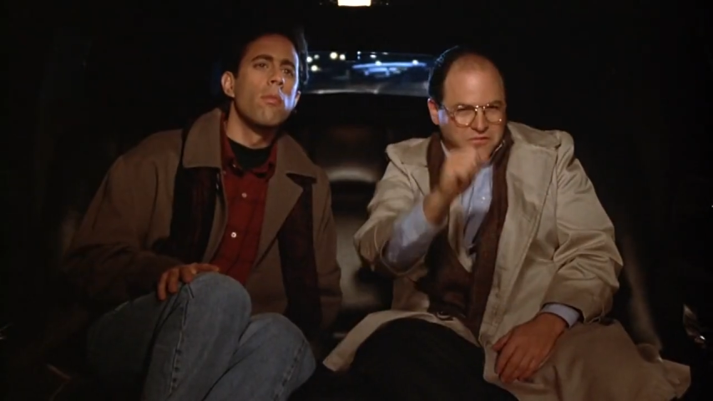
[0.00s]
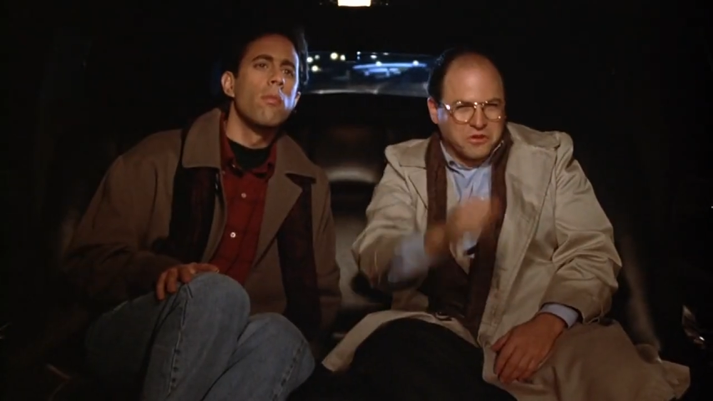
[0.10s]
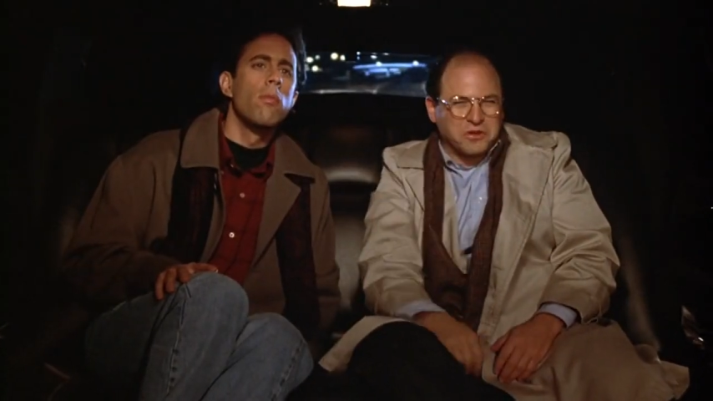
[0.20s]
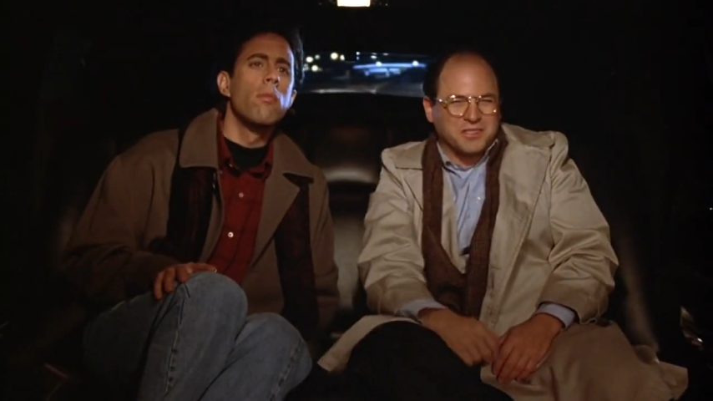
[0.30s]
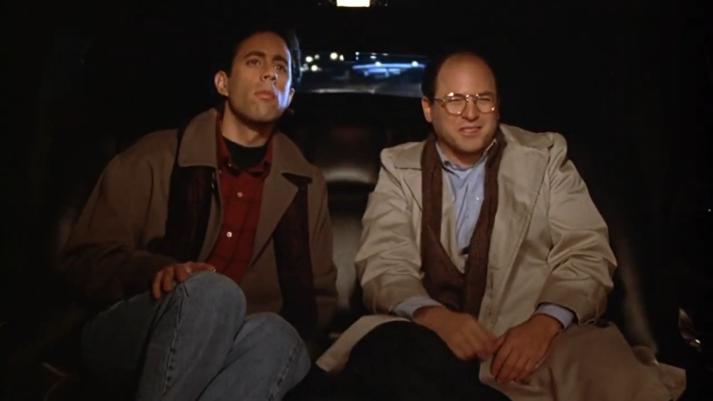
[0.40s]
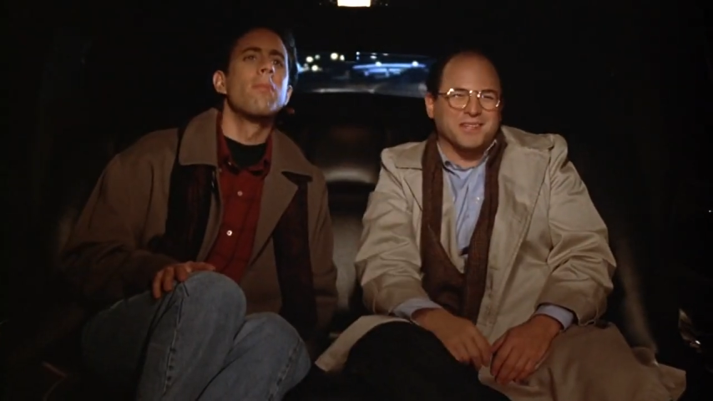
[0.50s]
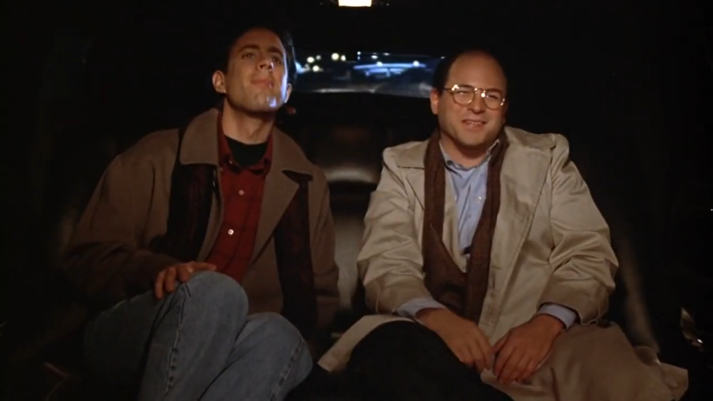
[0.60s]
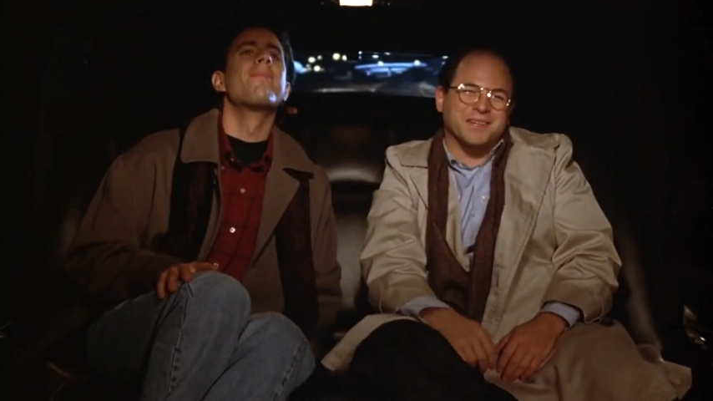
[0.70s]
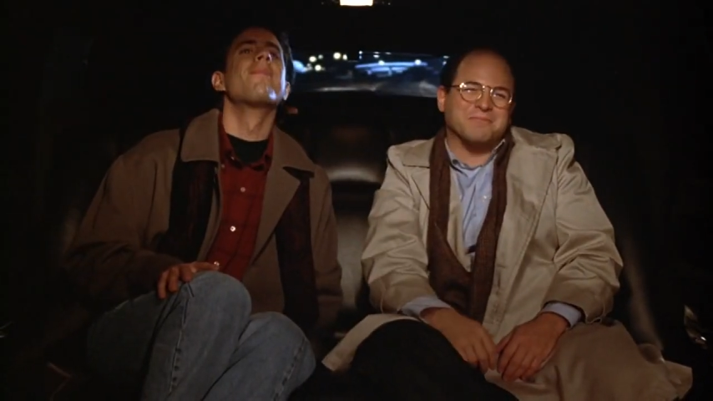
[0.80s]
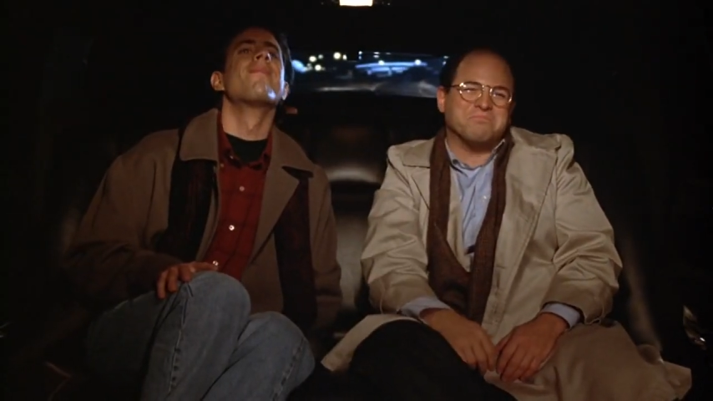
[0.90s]
Speaker 1: Of course,
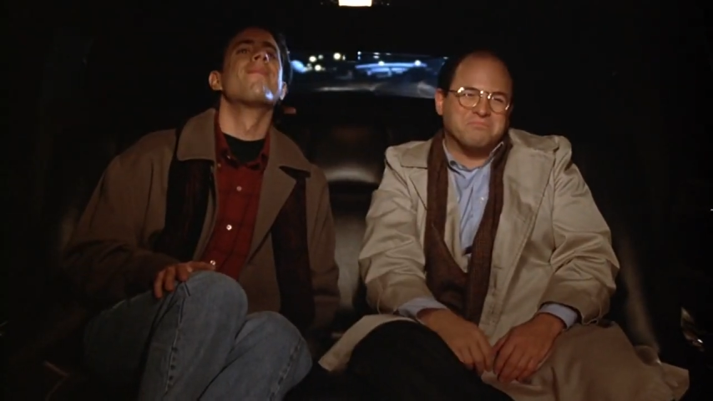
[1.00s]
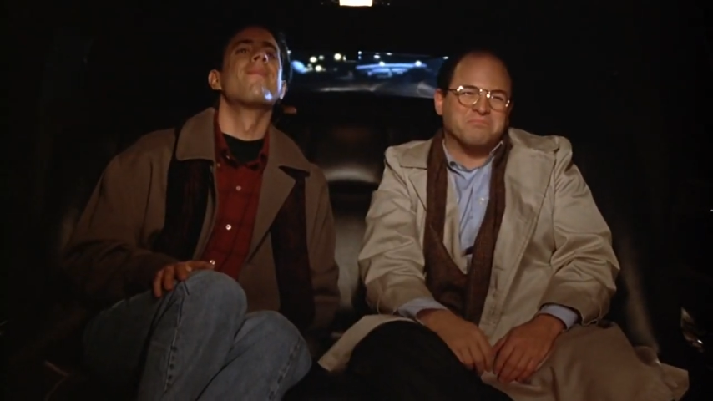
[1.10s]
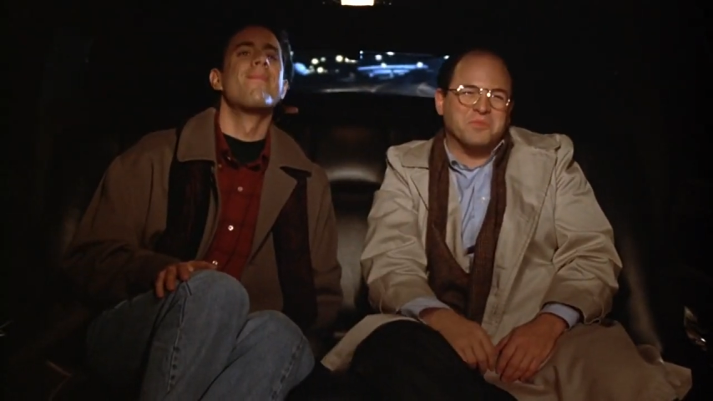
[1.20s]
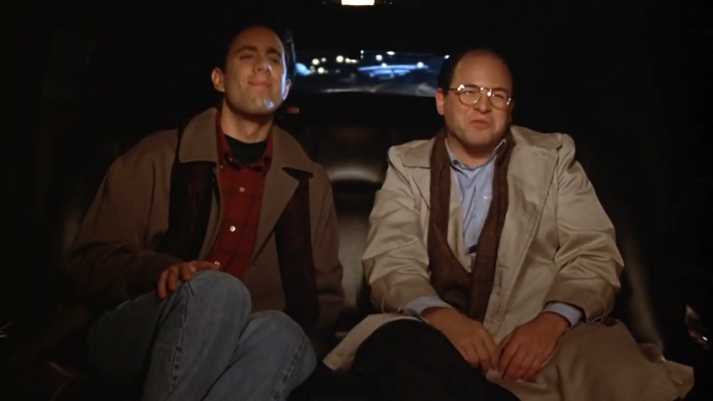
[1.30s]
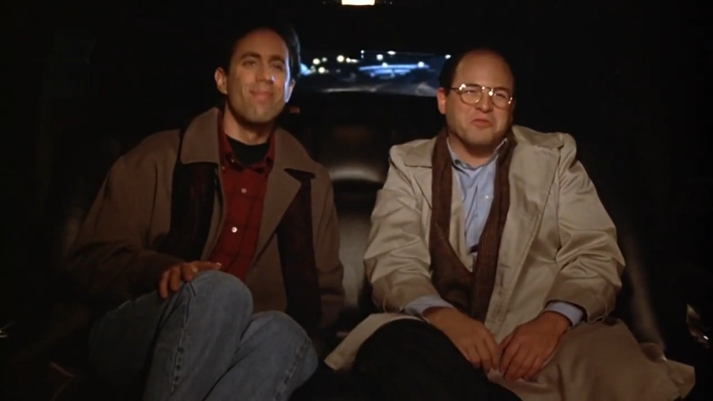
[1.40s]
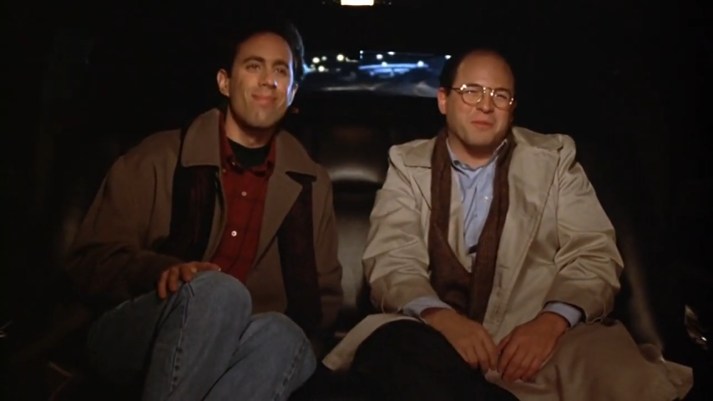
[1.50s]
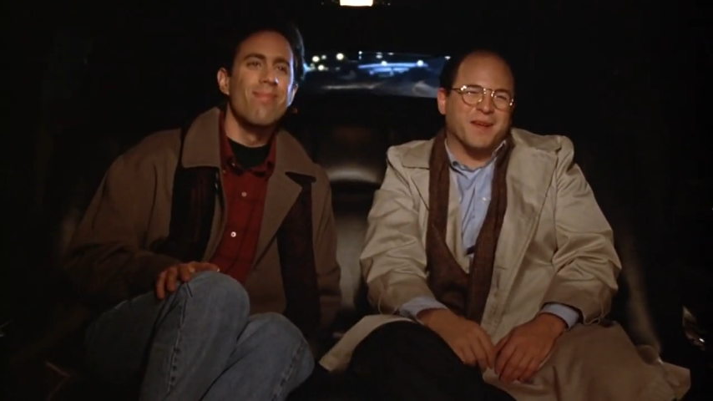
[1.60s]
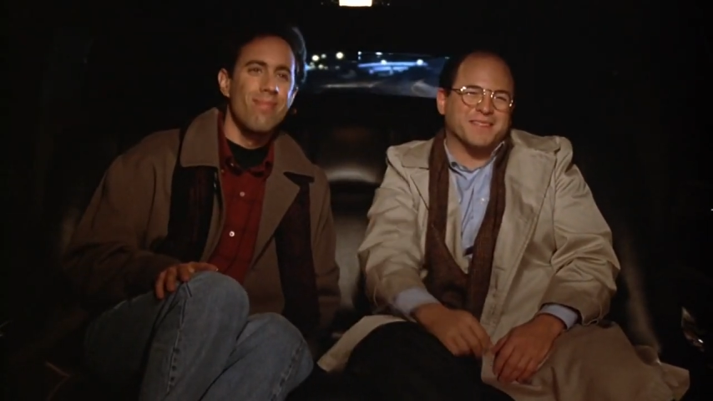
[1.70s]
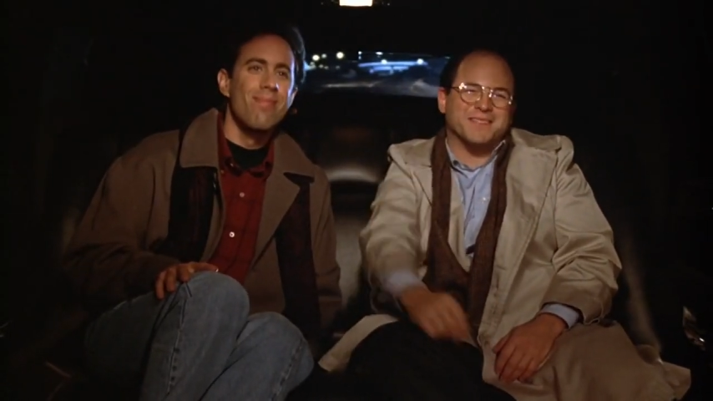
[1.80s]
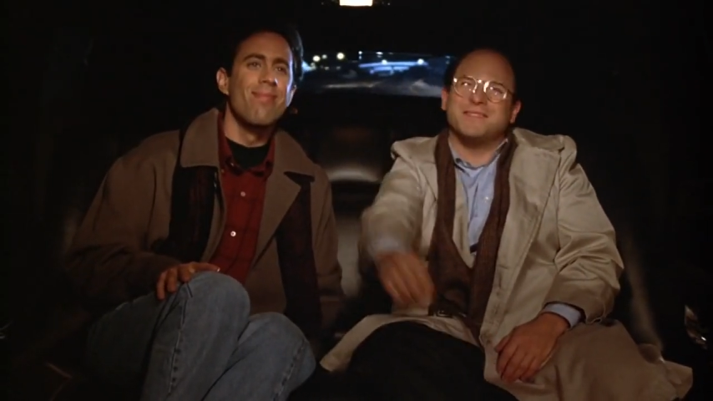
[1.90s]
the four
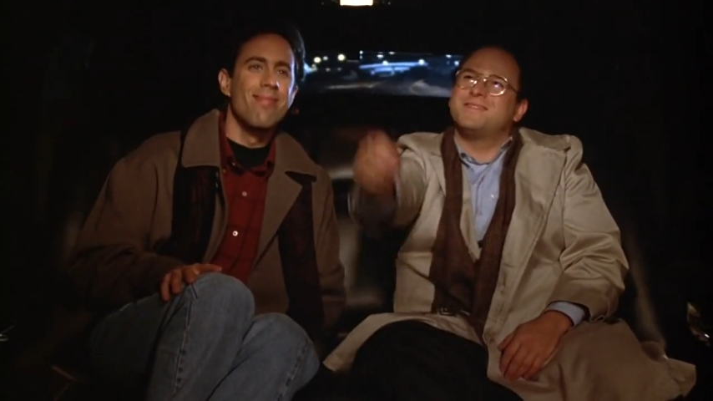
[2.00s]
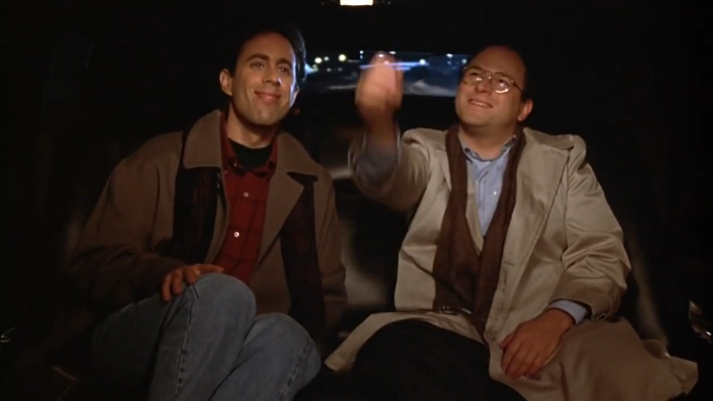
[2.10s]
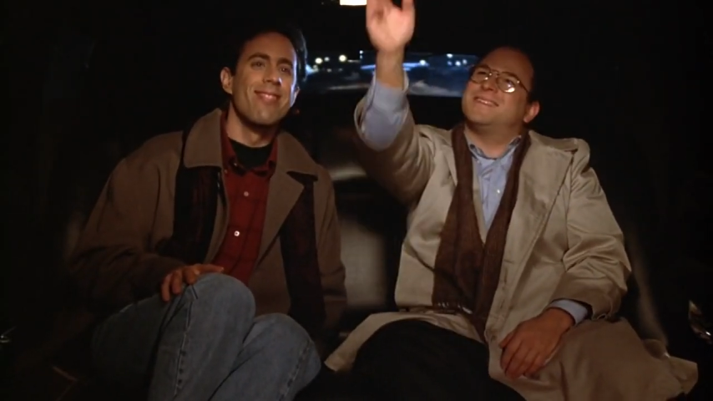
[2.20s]
passes.